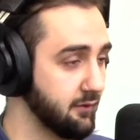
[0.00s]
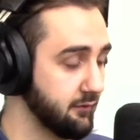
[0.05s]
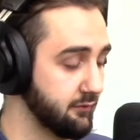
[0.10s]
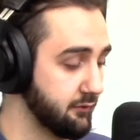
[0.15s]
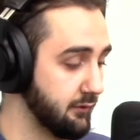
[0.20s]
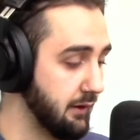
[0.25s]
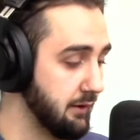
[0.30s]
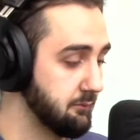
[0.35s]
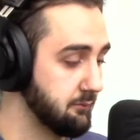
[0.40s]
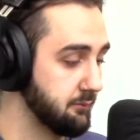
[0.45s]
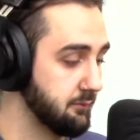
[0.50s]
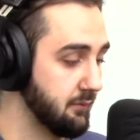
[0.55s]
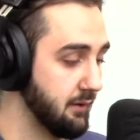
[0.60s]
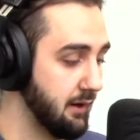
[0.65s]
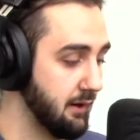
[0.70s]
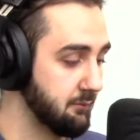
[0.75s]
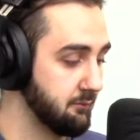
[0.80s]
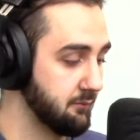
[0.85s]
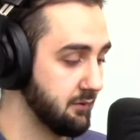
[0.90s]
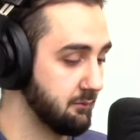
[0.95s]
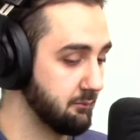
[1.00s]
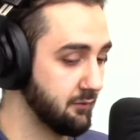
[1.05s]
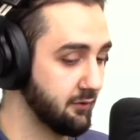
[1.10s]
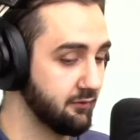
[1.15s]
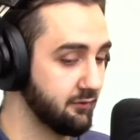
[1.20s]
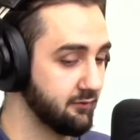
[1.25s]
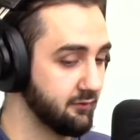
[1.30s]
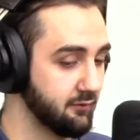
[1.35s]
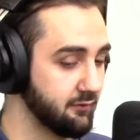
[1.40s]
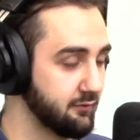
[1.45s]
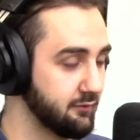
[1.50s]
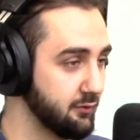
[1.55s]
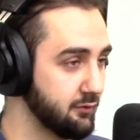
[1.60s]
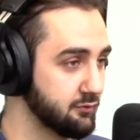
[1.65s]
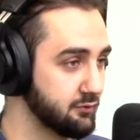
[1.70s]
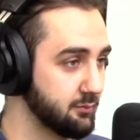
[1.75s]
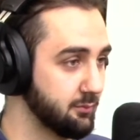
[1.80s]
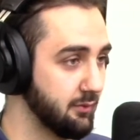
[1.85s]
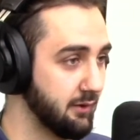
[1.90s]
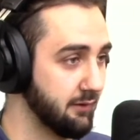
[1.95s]
So I'm immersed in this
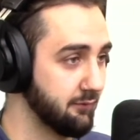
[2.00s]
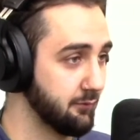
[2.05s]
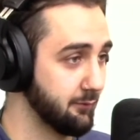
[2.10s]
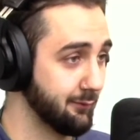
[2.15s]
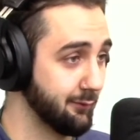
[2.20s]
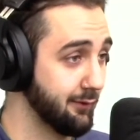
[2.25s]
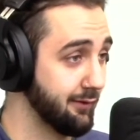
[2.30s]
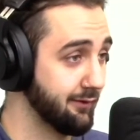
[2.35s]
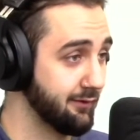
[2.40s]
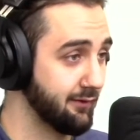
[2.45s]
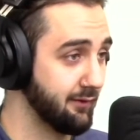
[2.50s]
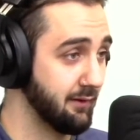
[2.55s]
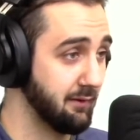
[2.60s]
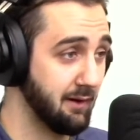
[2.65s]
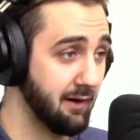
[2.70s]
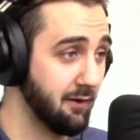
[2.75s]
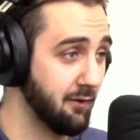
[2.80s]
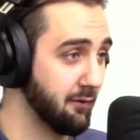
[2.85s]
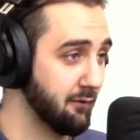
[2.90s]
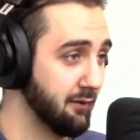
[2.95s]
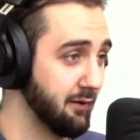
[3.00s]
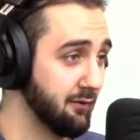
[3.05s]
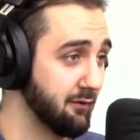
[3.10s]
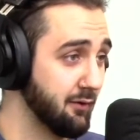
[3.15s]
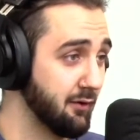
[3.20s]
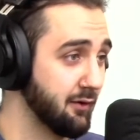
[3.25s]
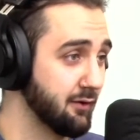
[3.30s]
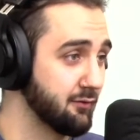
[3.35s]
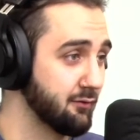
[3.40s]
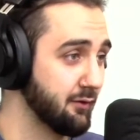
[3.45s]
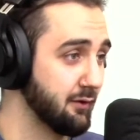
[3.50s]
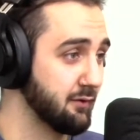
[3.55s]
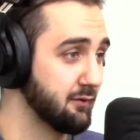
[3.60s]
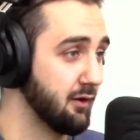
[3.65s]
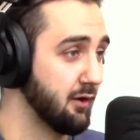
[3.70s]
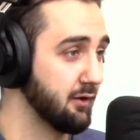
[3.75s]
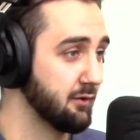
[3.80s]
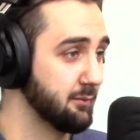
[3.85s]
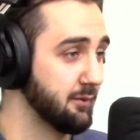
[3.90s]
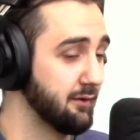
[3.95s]
social platform where that's all that's really
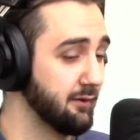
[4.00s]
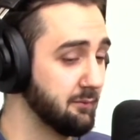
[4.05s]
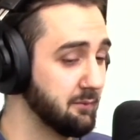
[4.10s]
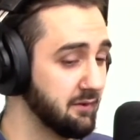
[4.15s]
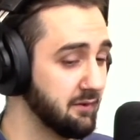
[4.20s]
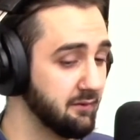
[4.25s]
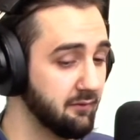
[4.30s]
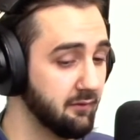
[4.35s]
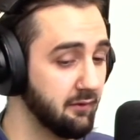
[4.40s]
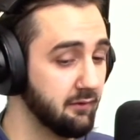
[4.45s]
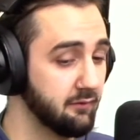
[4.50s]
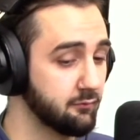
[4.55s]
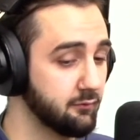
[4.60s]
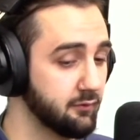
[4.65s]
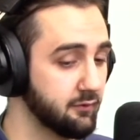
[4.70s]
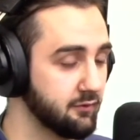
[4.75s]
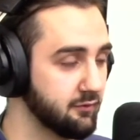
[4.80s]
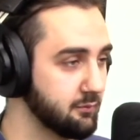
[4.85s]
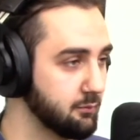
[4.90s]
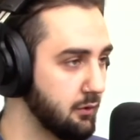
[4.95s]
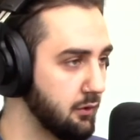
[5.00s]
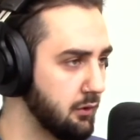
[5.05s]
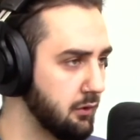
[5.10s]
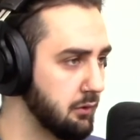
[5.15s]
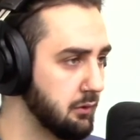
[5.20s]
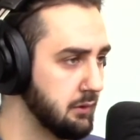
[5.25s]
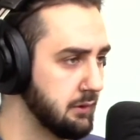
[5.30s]
talked about. It's really small.